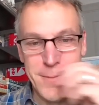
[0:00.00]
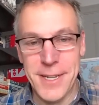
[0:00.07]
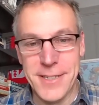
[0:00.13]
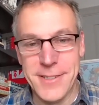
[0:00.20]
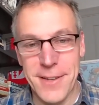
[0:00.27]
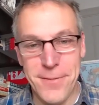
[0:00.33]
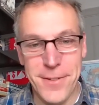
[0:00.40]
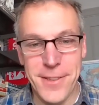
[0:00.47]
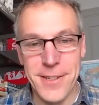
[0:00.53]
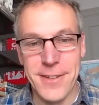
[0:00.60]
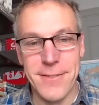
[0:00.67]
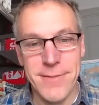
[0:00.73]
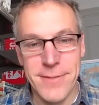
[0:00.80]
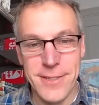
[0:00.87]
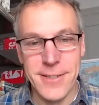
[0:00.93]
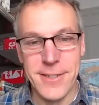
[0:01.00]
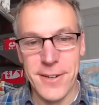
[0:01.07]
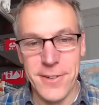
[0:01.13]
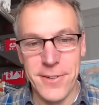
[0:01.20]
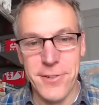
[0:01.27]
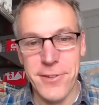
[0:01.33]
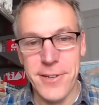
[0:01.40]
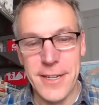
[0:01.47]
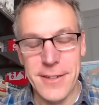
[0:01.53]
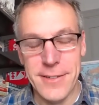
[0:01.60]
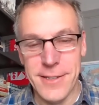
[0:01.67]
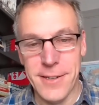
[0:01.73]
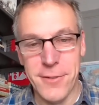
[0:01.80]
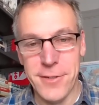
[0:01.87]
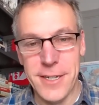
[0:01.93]
except for the darn
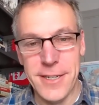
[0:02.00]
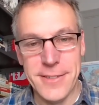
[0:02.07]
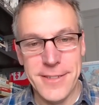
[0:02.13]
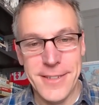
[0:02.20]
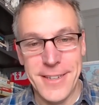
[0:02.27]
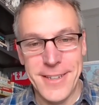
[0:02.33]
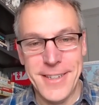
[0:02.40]
Greeks.